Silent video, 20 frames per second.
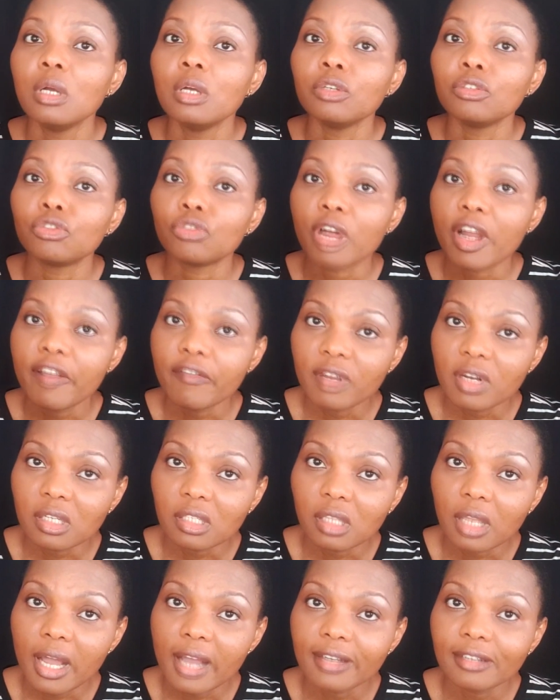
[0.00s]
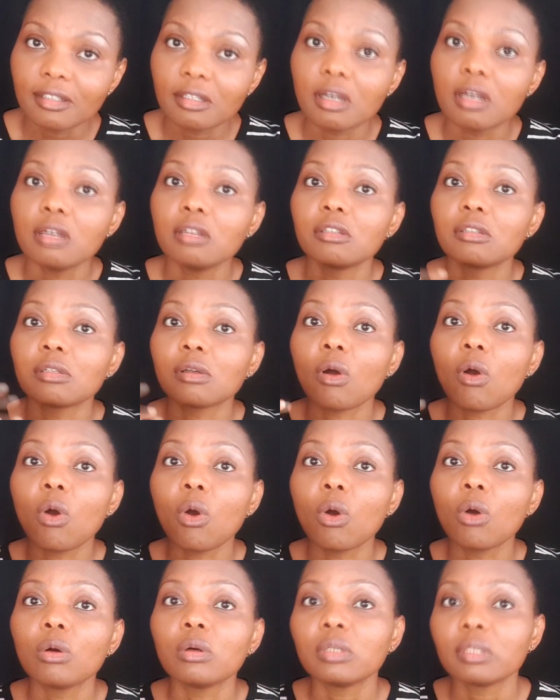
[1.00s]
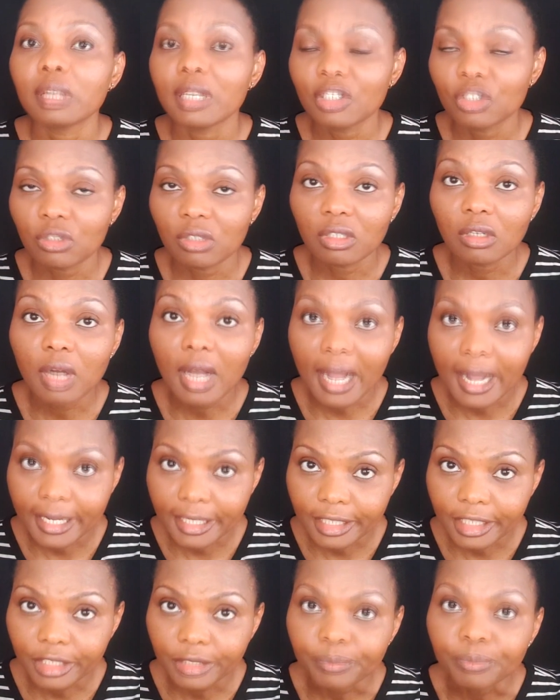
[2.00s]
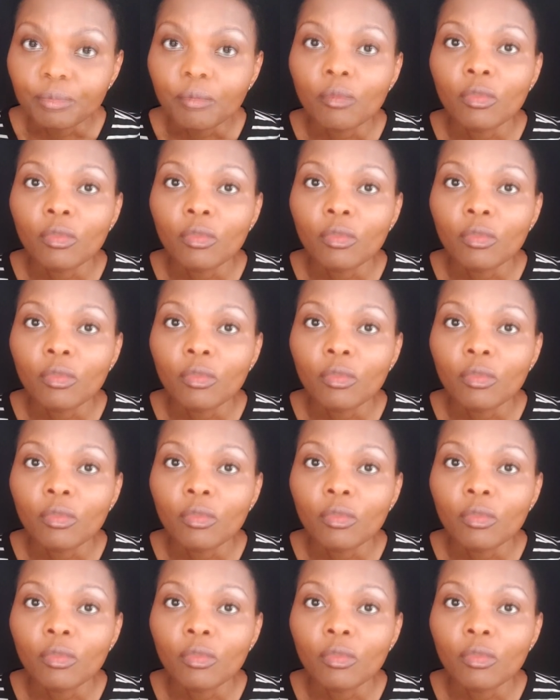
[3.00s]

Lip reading: driver's license, or national ID.